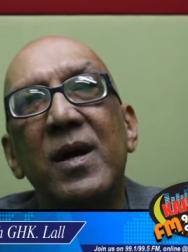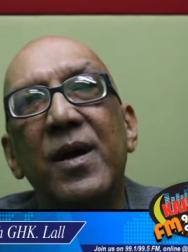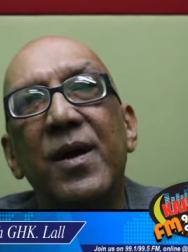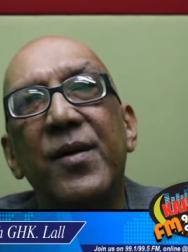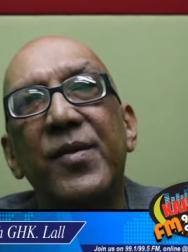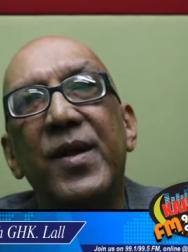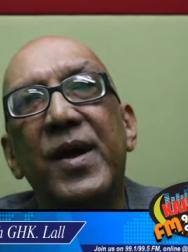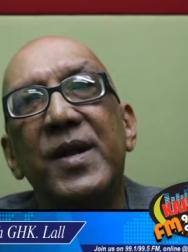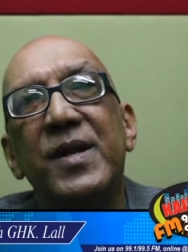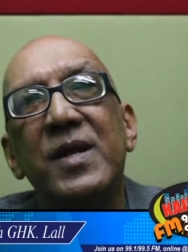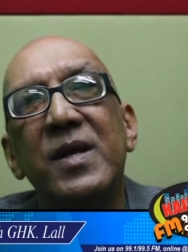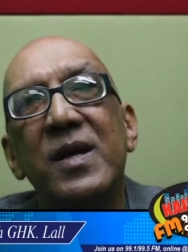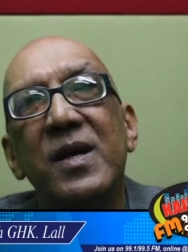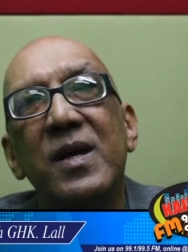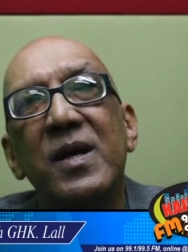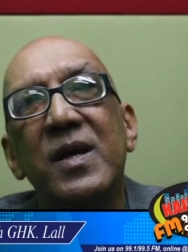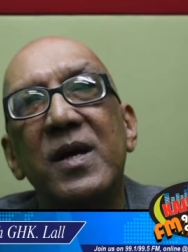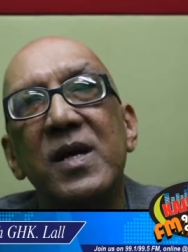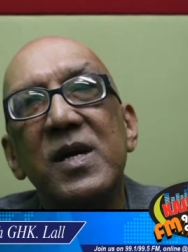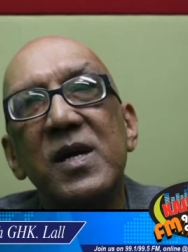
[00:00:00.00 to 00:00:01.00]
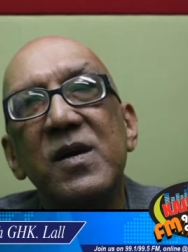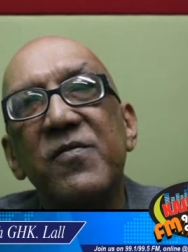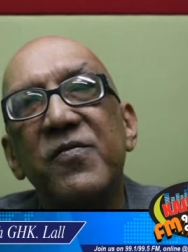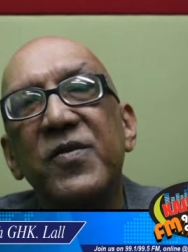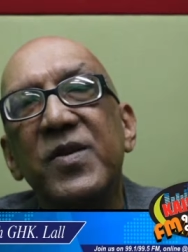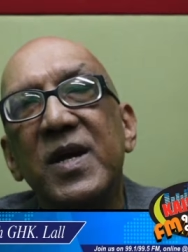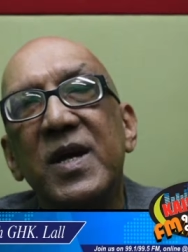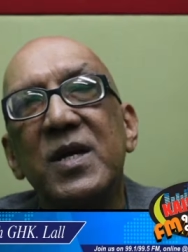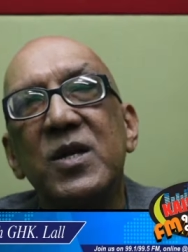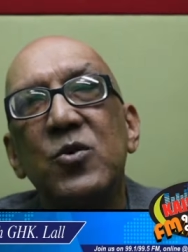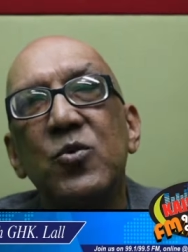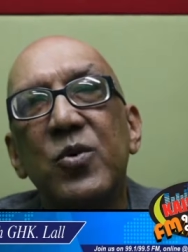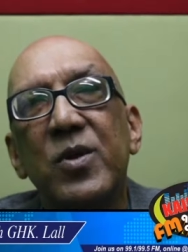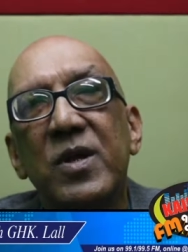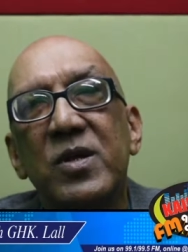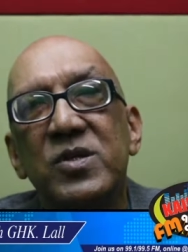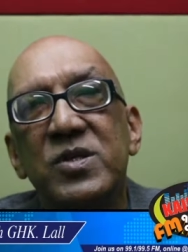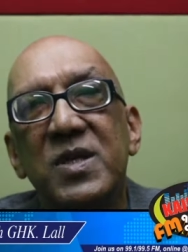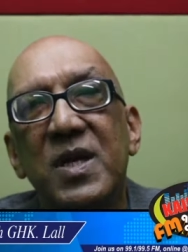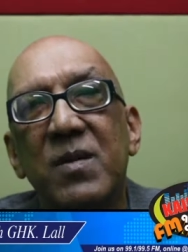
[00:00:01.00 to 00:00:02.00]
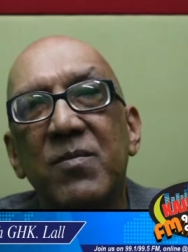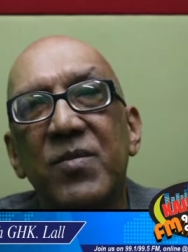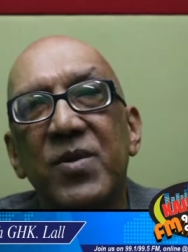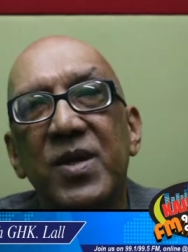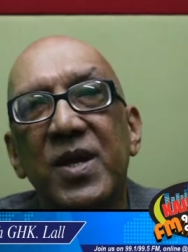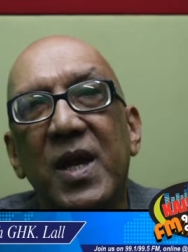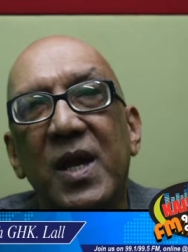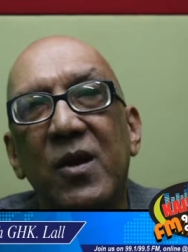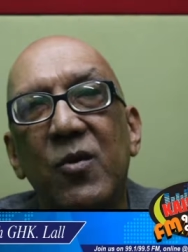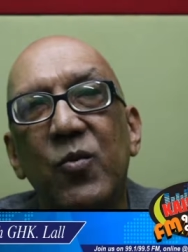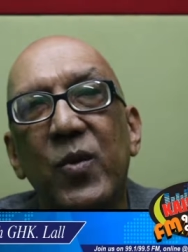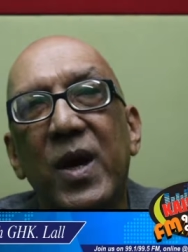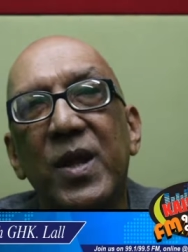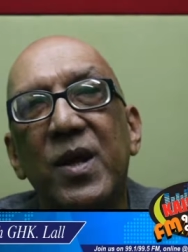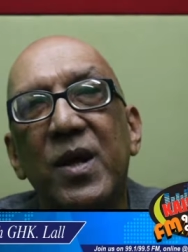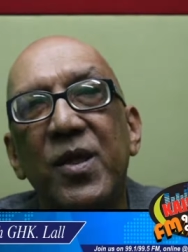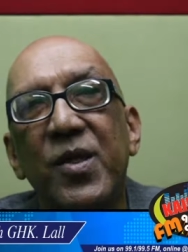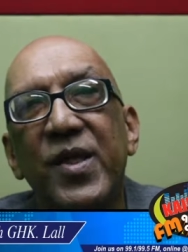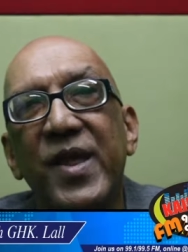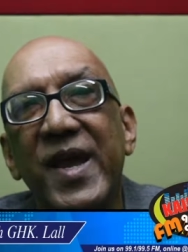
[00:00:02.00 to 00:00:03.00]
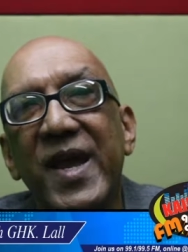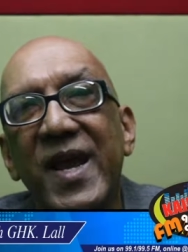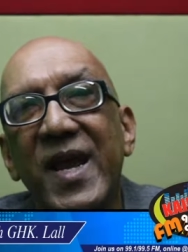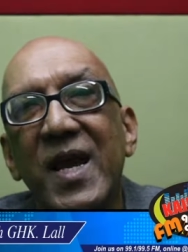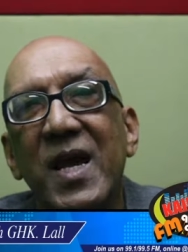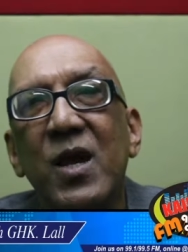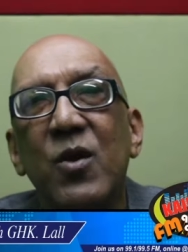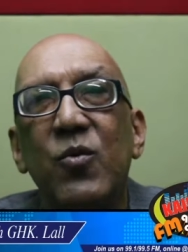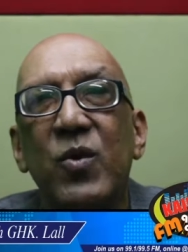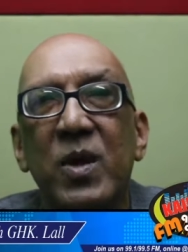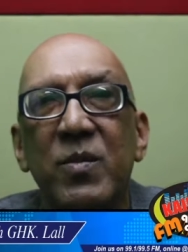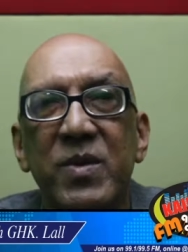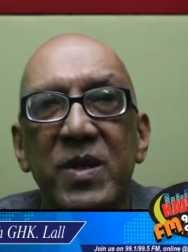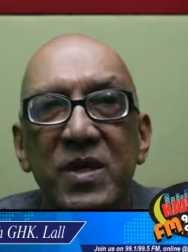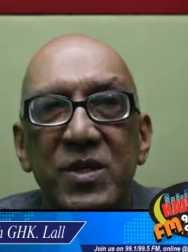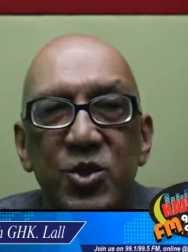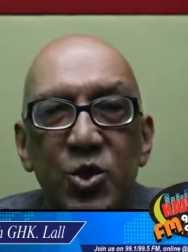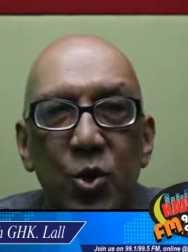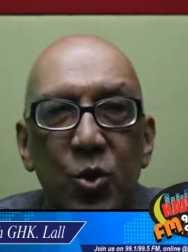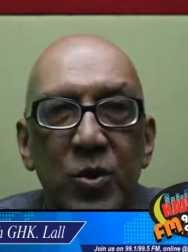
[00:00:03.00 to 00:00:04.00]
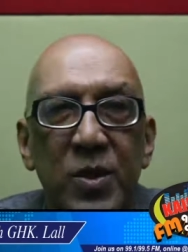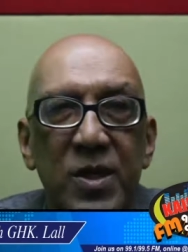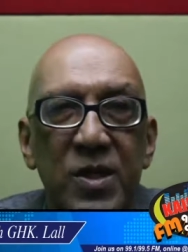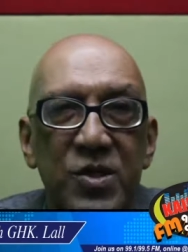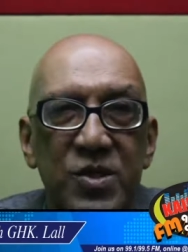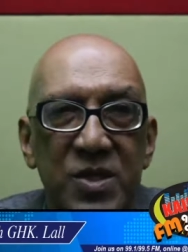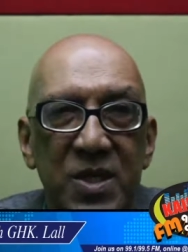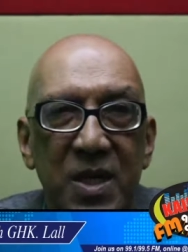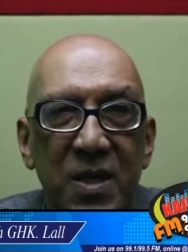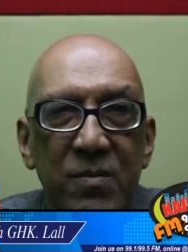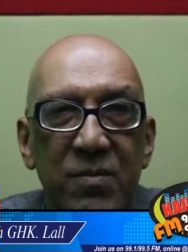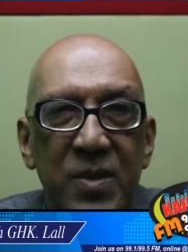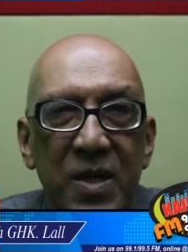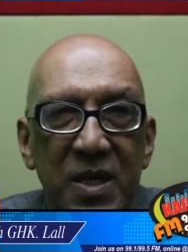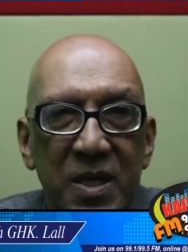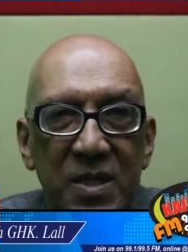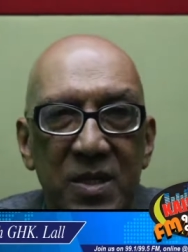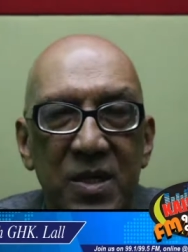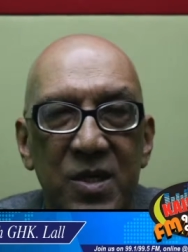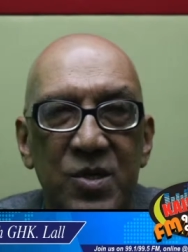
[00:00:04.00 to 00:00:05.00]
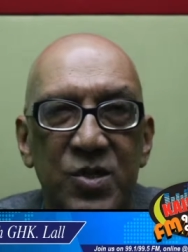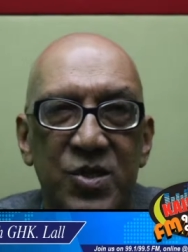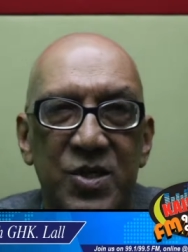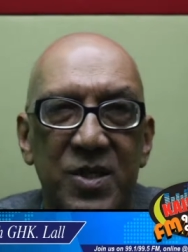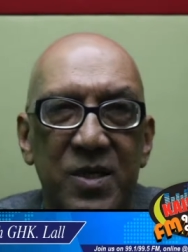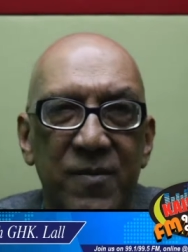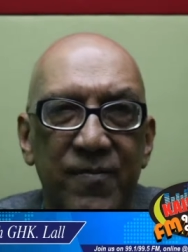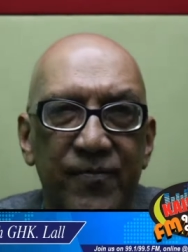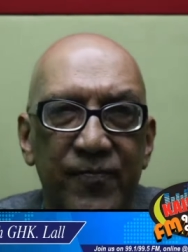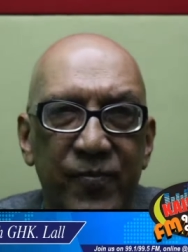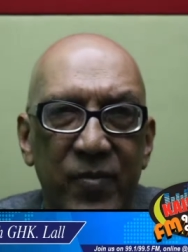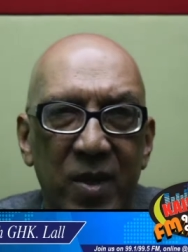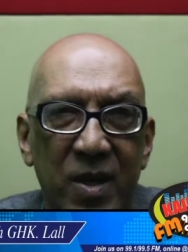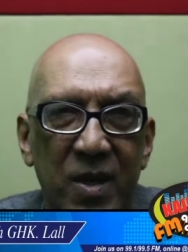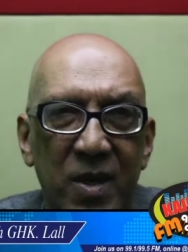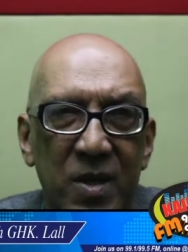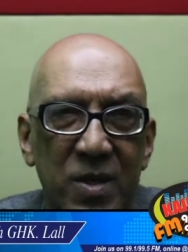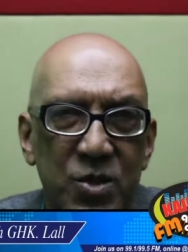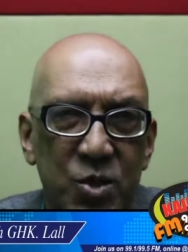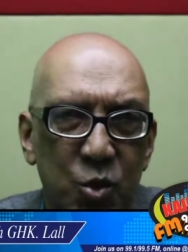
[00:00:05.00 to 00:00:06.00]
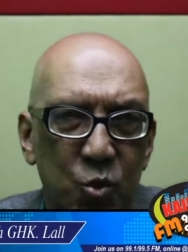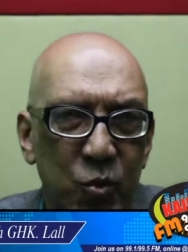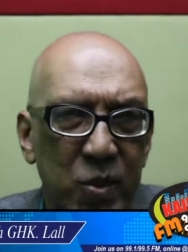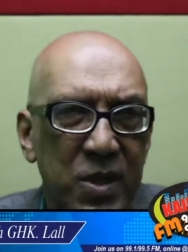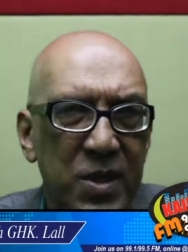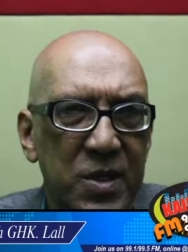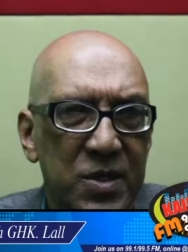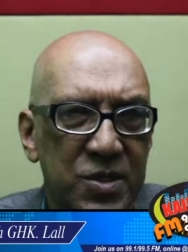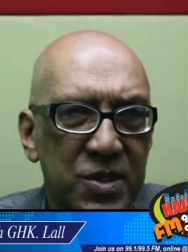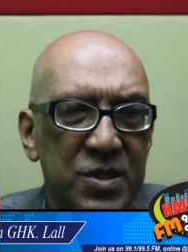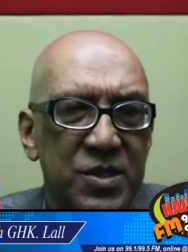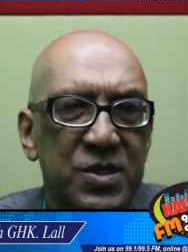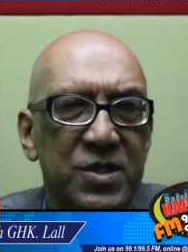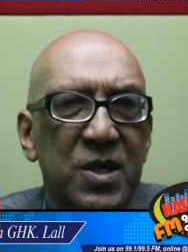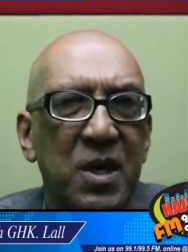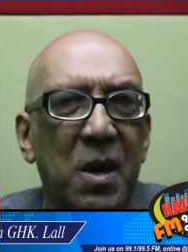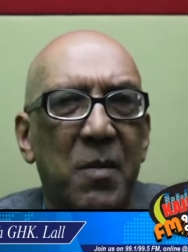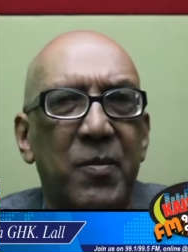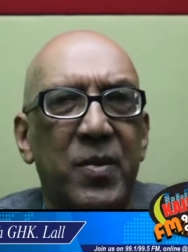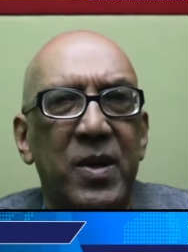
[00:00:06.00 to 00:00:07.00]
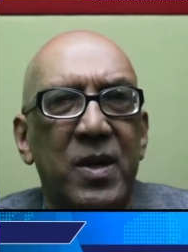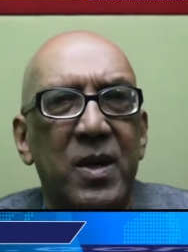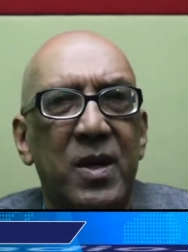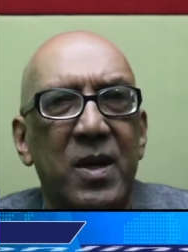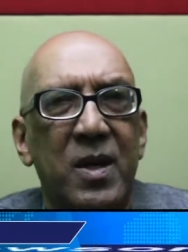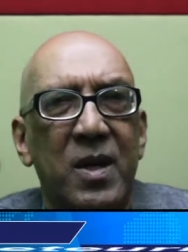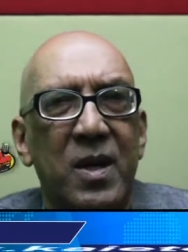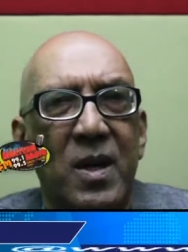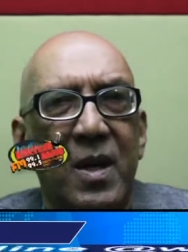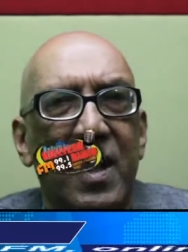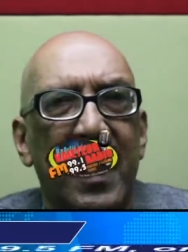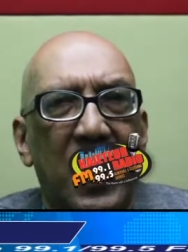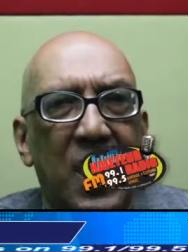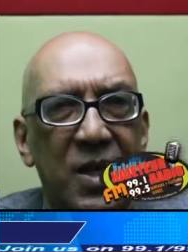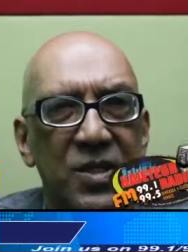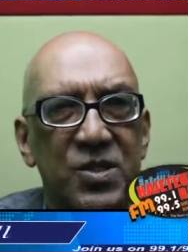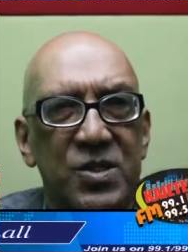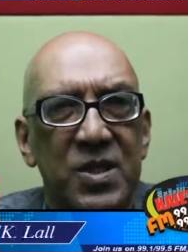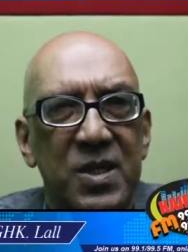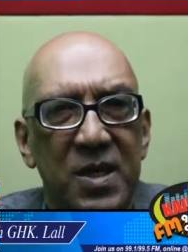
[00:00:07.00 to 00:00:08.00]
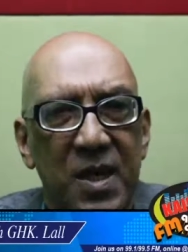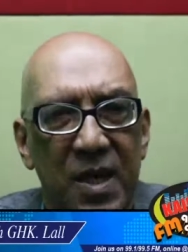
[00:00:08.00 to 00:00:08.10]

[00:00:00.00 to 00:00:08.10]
that if they do the same thing, whether they will be shown the same leniency? So where does it stop? I say a